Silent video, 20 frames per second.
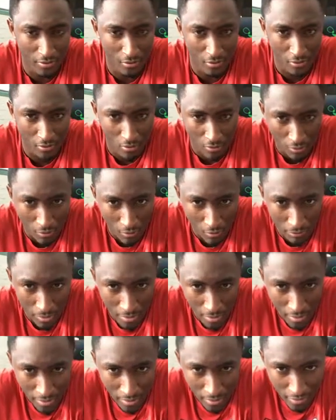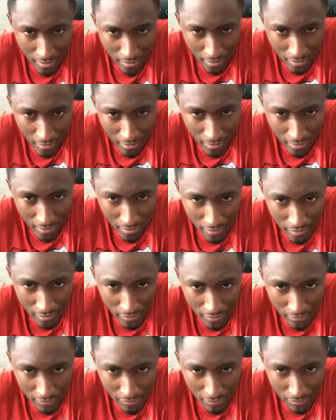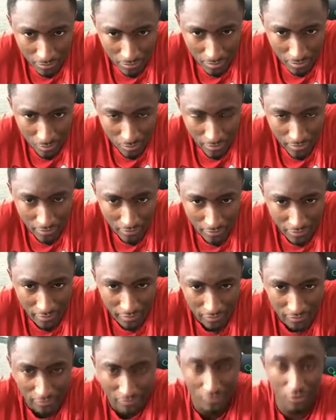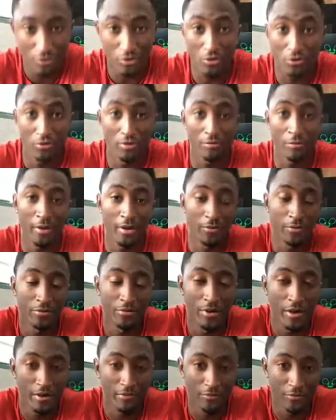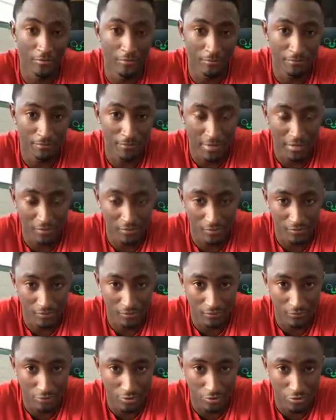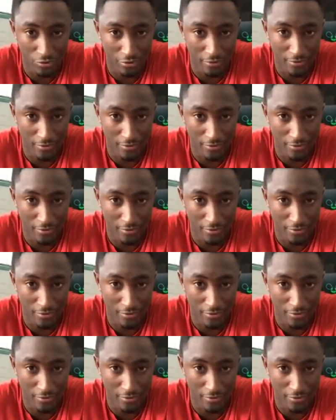HomePod, something, what devices? You can only pair it with your iPhone, that's for sure.